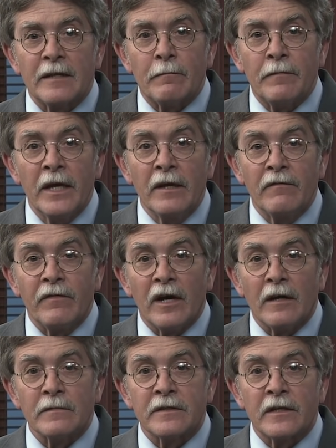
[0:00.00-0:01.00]
and pig
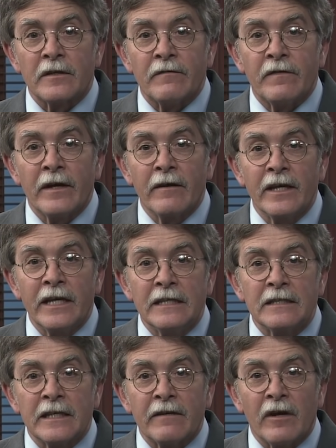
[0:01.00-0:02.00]
farms that could very
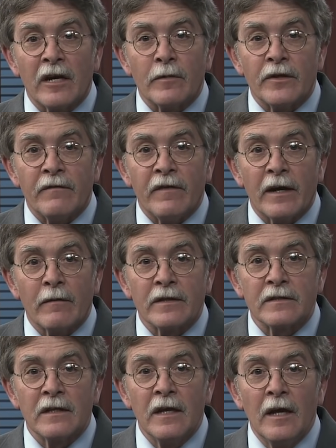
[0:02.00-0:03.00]
easily have harbored the
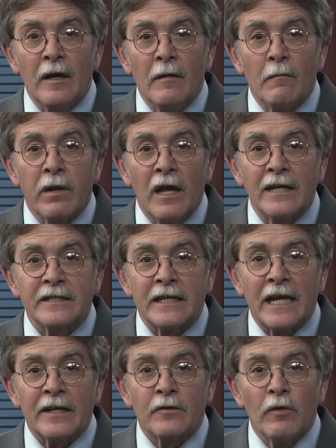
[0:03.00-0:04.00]
virus, plus it
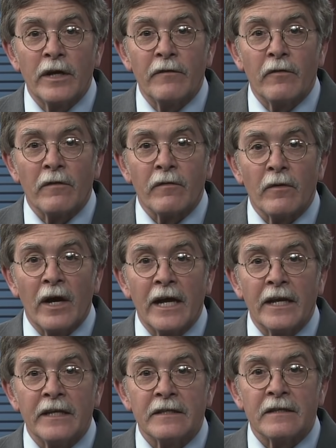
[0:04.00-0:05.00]
had 24
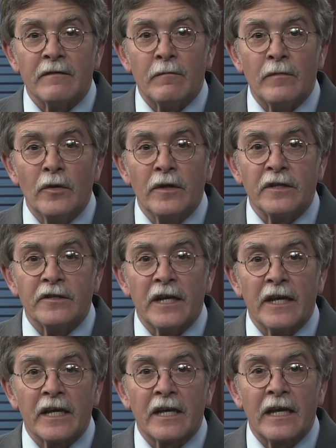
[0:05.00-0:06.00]
varieties of
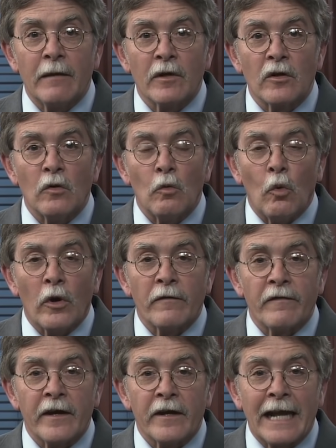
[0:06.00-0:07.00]
mutagenic chemical
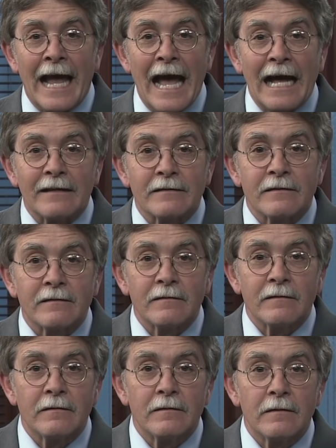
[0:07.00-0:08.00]
warfare gas.
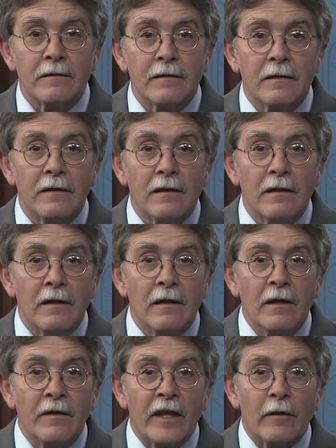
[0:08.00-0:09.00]

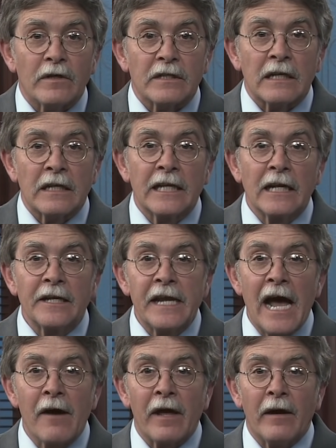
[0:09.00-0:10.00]
There was little
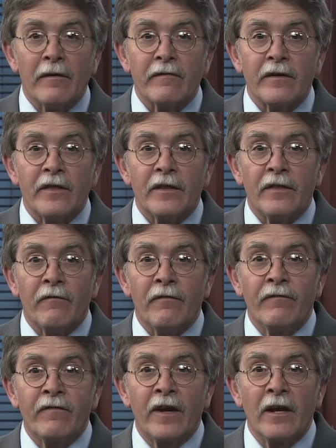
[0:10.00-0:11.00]
doubt, however, that the
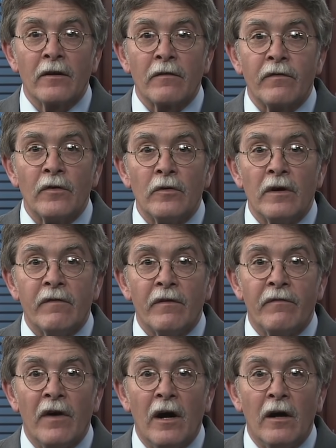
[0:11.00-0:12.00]
killer flu of the
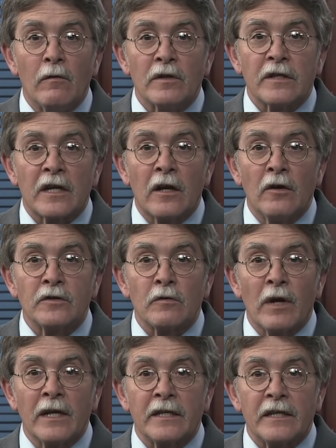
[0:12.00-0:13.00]
fall was a close
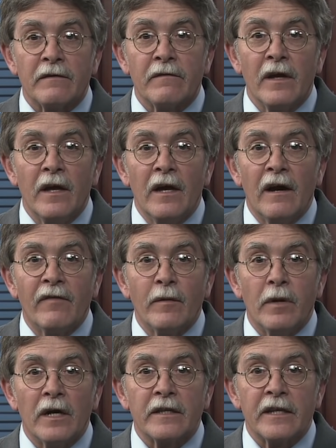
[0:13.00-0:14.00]
relative of the
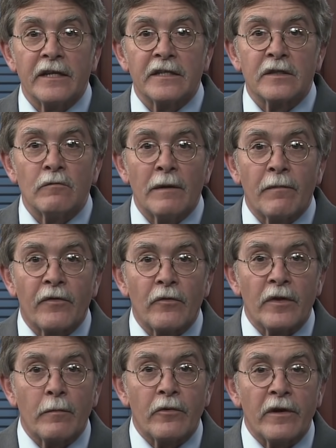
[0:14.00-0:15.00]
bug that had swept through
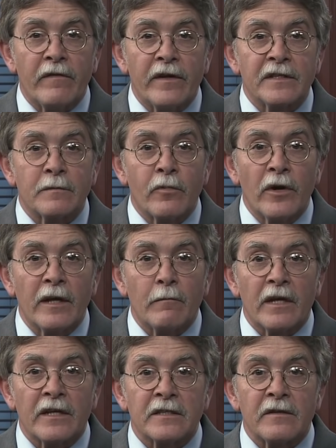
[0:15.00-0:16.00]
the previous spring,
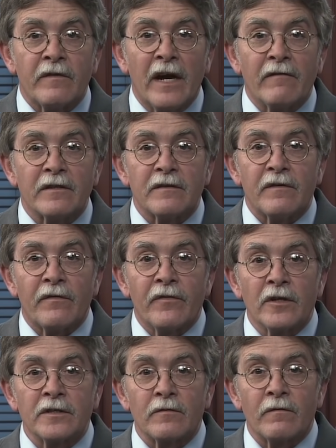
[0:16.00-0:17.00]
because survivors of the
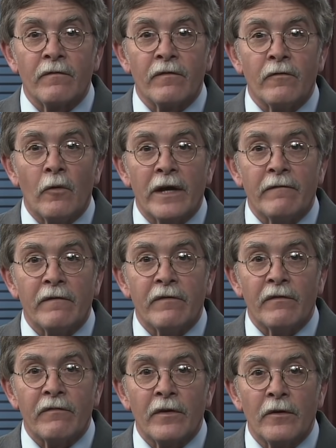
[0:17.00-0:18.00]
first wave of
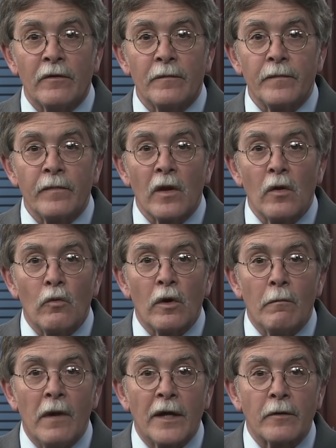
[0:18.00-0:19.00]
the flu were
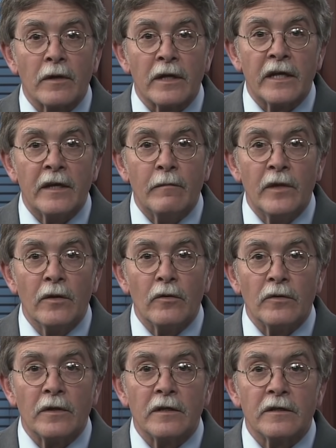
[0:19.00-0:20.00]
moderately
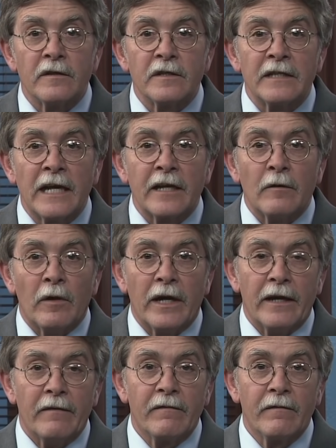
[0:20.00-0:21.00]
immune to the second
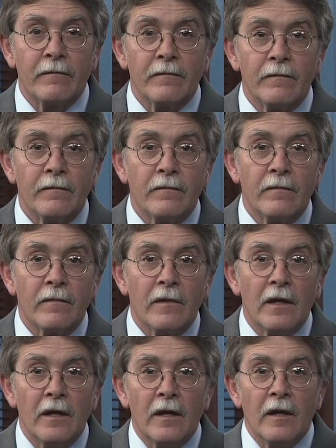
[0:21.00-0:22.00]
wave.
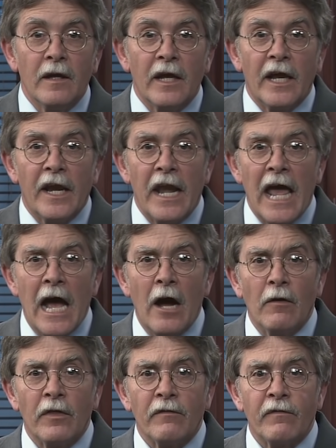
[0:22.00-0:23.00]
And
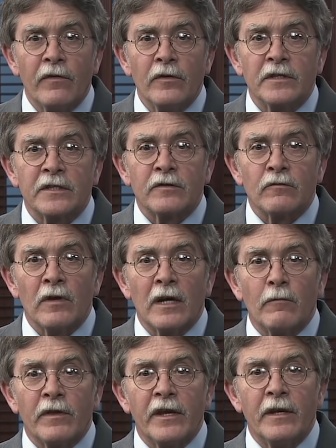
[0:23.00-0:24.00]
now the flu
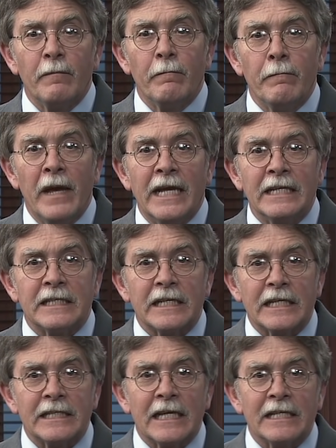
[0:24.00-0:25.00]
struck with an amazing
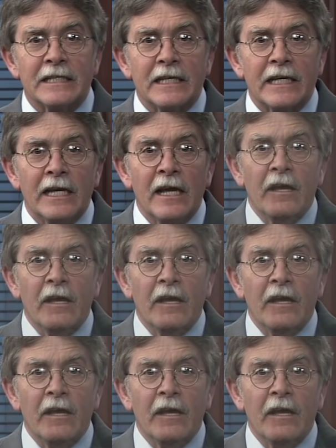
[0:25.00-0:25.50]
intensity.